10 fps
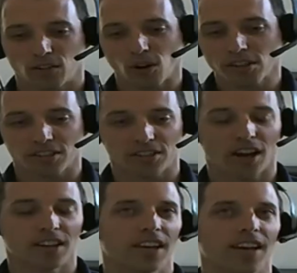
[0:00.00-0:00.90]
course it's
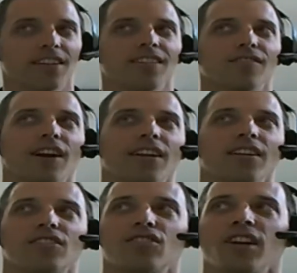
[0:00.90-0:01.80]
not dead, right?
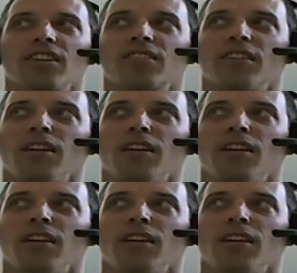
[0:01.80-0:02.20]
It's just